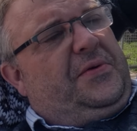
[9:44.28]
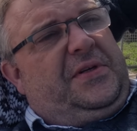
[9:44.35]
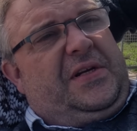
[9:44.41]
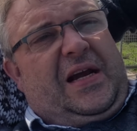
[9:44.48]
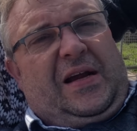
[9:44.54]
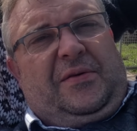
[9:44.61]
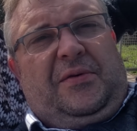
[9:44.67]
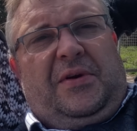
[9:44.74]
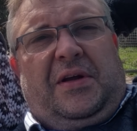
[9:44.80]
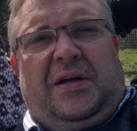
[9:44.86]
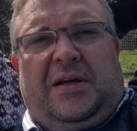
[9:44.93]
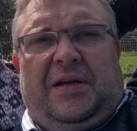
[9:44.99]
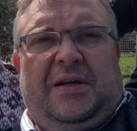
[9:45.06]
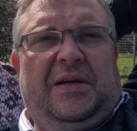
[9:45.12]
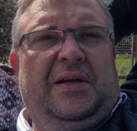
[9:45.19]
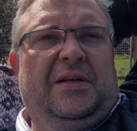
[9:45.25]
down
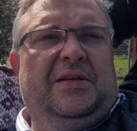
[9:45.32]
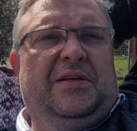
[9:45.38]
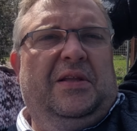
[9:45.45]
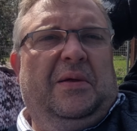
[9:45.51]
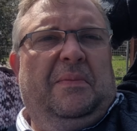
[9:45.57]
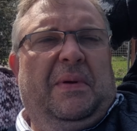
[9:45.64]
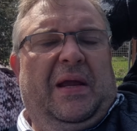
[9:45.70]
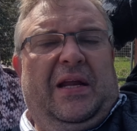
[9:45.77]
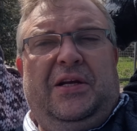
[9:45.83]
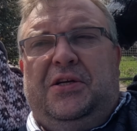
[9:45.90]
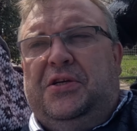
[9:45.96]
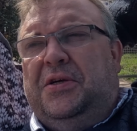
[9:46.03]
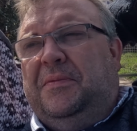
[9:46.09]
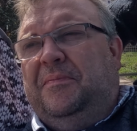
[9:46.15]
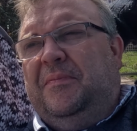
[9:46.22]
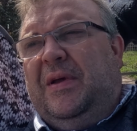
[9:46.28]
to the
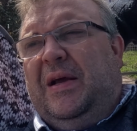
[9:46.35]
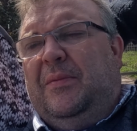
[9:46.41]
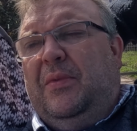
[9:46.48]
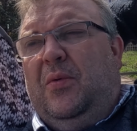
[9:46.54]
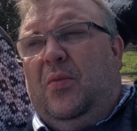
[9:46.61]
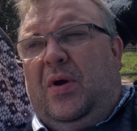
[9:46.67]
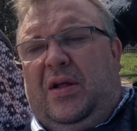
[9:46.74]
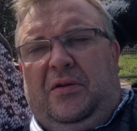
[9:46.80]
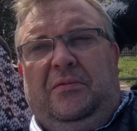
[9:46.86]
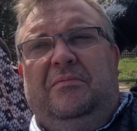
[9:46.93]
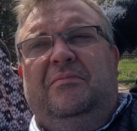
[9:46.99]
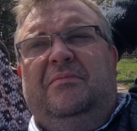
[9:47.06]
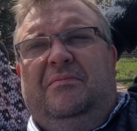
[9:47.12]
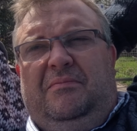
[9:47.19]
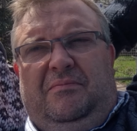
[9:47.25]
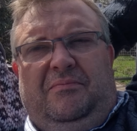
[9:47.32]
beach, and we will
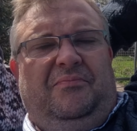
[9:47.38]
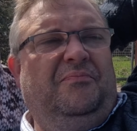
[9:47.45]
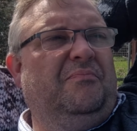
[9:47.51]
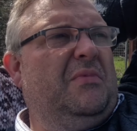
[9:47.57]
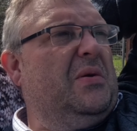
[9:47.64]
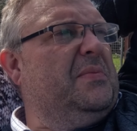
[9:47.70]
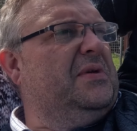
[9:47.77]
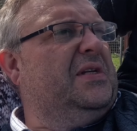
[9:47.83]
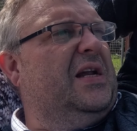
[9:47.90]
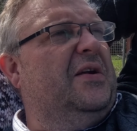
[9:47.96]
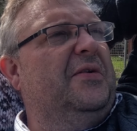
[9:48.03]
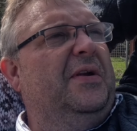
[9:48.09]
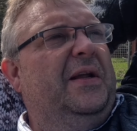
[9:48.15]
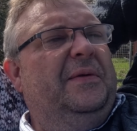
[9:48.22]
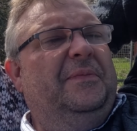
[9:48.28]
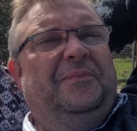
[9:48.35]

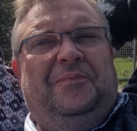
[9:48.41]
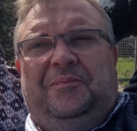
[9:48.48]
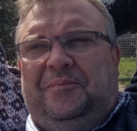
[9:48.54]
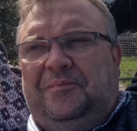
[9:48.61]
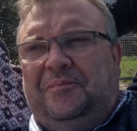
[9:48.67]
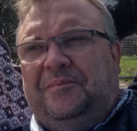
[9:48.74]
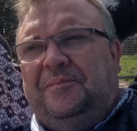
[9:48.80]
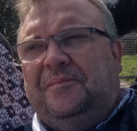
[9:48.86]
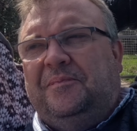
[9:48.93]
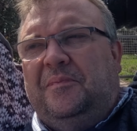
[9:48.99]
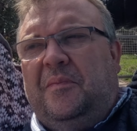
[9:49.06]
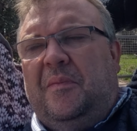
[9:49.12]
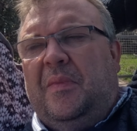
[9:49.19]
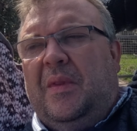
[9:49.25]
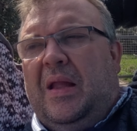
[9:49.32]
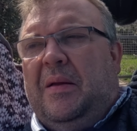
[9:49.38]
momentarily,
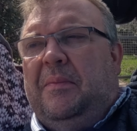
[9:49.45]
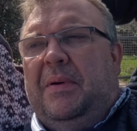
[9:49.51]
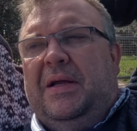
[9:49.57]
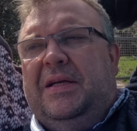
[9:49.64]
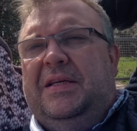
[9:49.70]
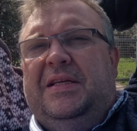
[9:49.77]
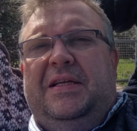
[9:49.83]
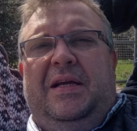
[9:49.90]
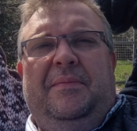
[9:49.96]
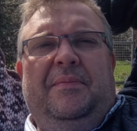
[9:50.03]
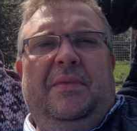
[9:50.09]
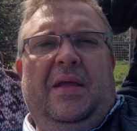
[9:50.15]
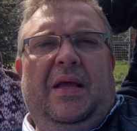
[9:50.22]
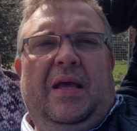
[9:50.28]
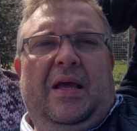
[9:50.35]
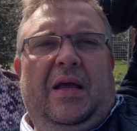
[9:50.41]
but
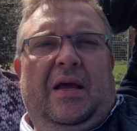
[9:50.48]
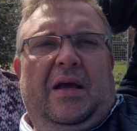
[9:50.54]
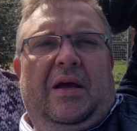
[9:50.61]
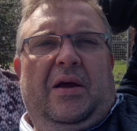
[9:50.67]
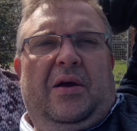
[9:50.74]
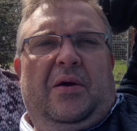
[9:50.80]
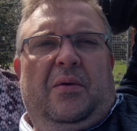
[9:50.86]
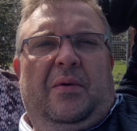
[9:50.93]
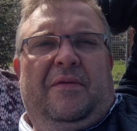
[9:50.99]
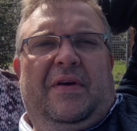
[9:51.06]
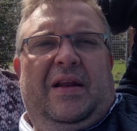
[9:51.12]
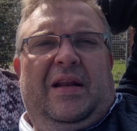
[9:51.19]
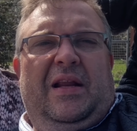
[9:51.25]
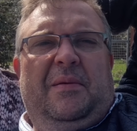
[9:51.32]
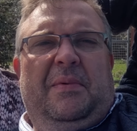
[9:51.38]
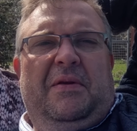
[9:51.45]
we've
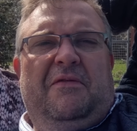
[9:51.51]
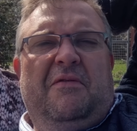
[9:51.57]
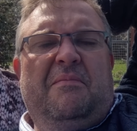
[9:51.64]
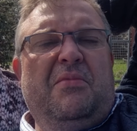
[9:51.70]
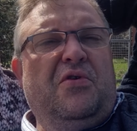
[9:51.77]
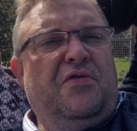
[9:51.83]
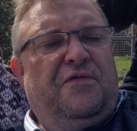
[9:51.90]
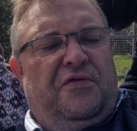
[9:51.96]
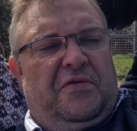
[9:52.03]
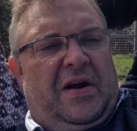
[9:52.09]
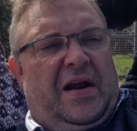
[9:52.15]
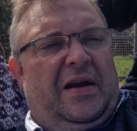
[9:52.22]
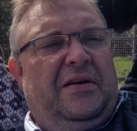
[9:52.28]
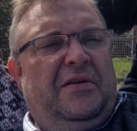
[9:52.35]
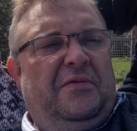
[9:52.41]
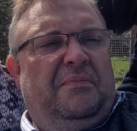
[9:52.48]
had a little bit of a move
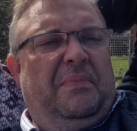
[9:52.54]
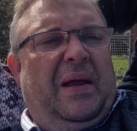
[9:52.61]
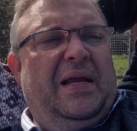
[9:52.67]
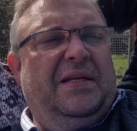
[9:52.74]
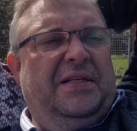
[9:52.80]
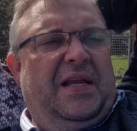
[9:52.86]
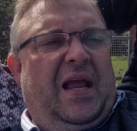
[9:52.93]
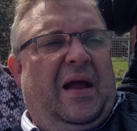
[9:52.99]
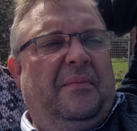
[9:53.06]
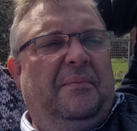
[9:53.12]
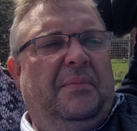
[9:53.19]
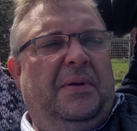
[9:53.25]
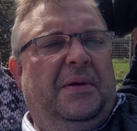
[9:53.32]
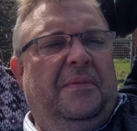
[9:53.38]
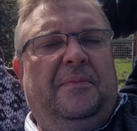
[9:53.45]
around of base camp,